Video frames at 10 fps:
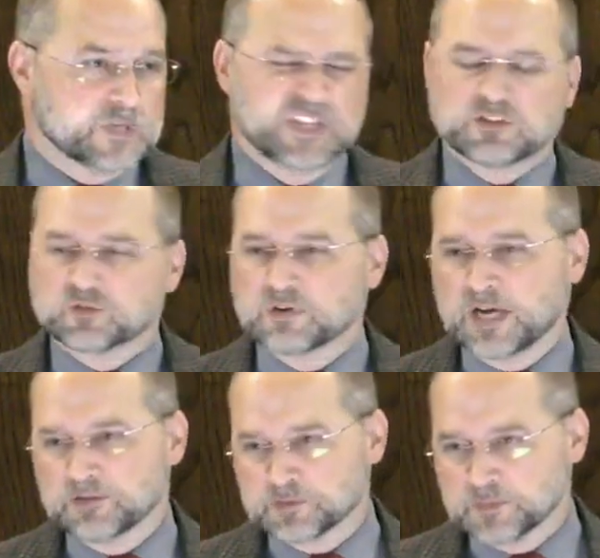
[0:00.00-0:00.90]
And that
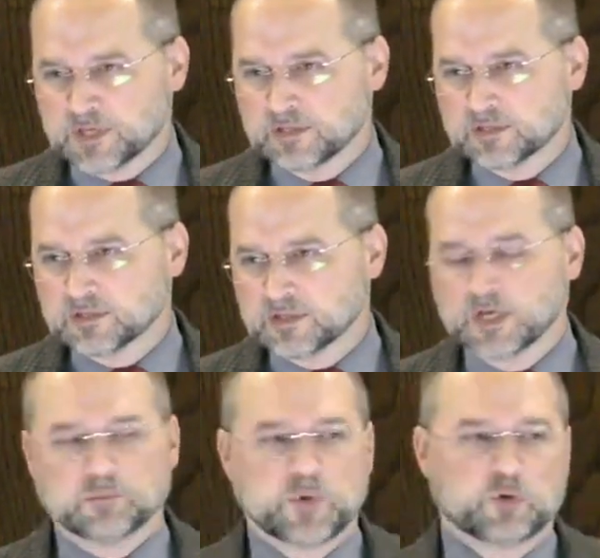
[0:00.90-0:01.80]
drives me
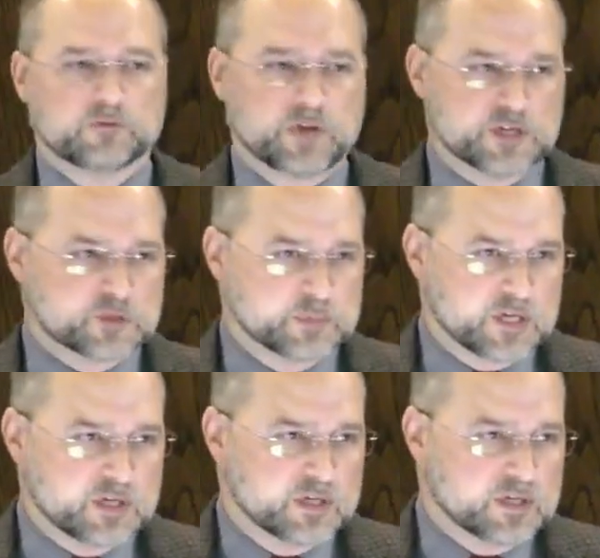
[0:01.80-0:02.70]
and it motivates
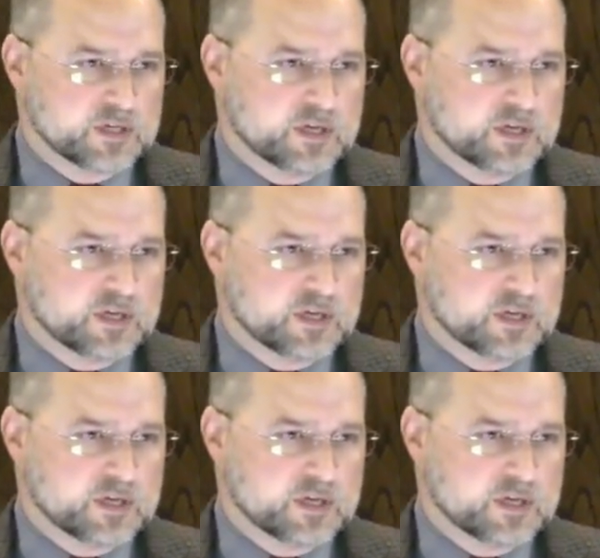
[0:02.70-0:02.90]
me.